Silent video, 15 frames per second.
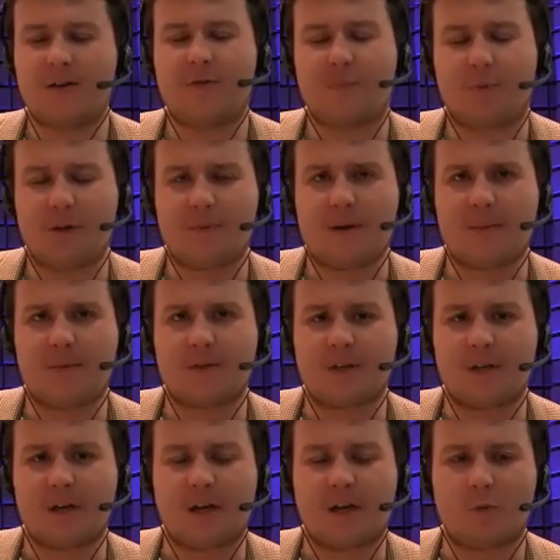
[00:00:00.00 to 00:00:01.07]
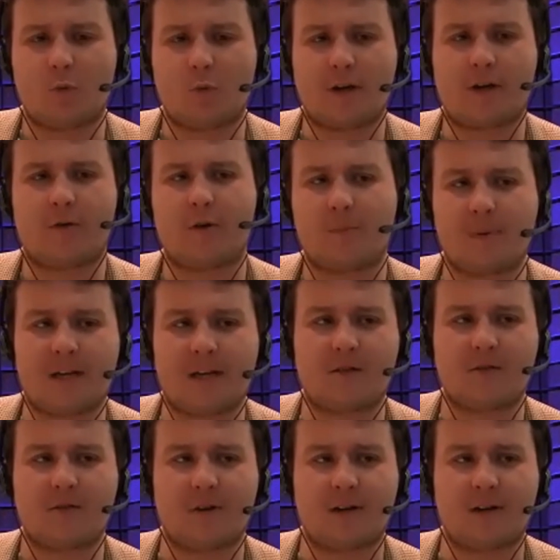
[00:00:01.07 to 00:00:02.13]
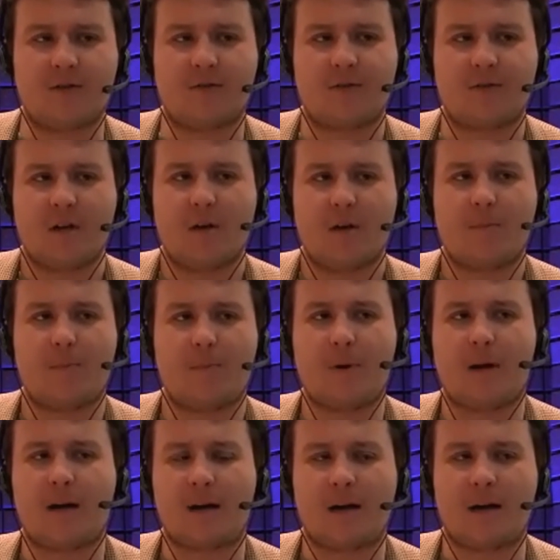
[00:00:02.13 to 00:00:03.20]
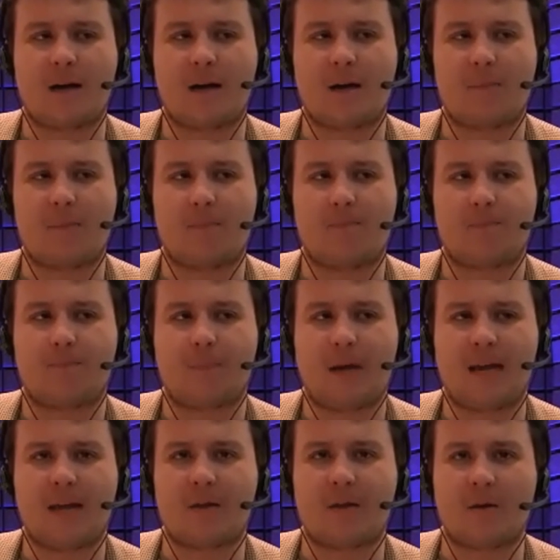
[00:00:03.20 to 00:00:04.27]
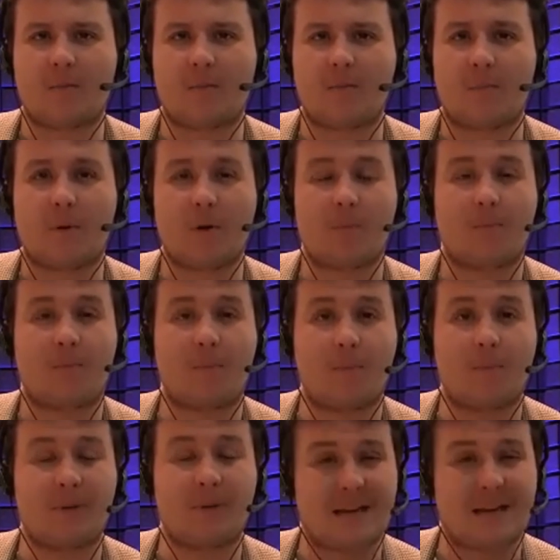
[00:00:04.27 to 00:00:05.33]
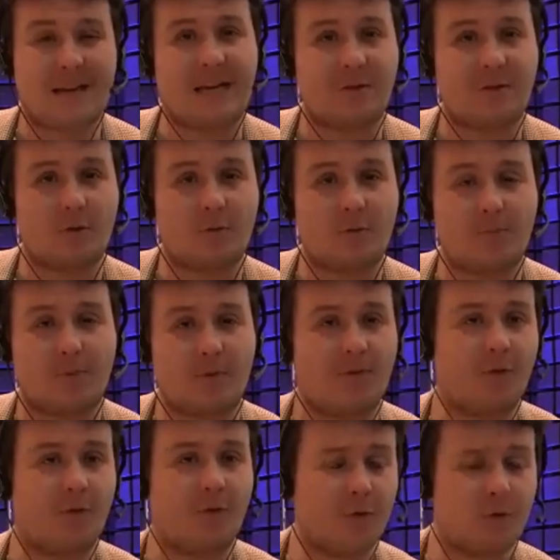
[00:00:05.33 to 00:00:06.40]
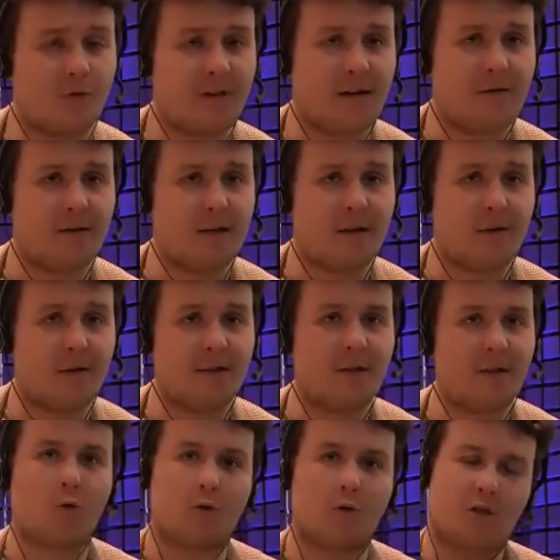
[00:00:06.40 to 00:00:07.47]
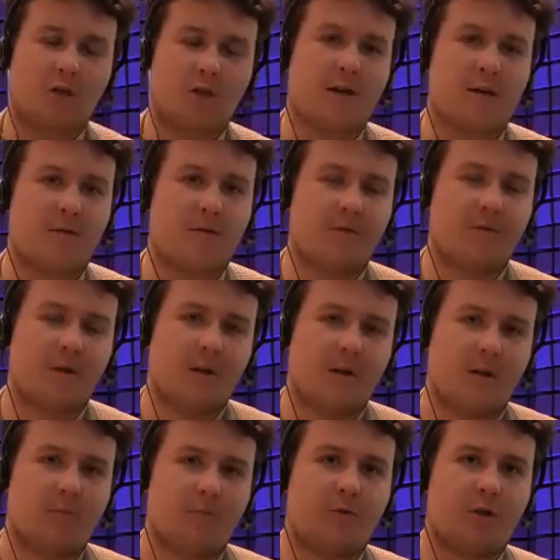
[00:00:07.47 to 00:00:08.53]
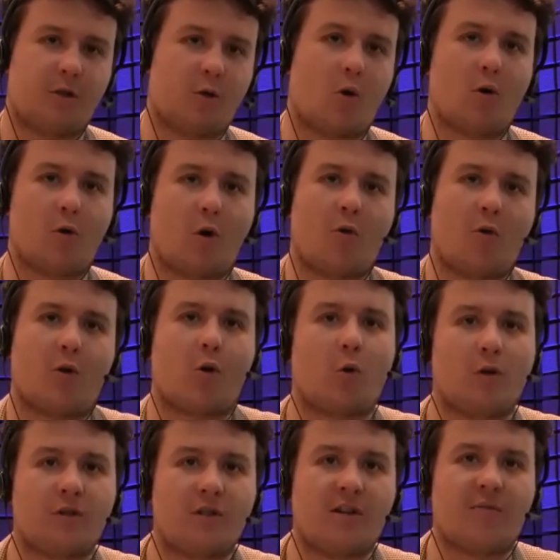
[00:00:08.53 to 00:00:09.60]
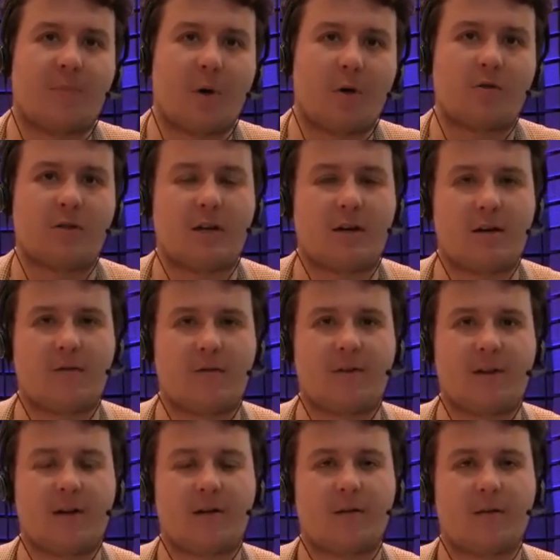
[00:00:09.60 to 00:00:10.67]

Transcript: of prepayments, are you working on the basis of kind of uh paying them? Is that based on performance of how it did, or just kind of just on the quantity of posts, that kind of thing?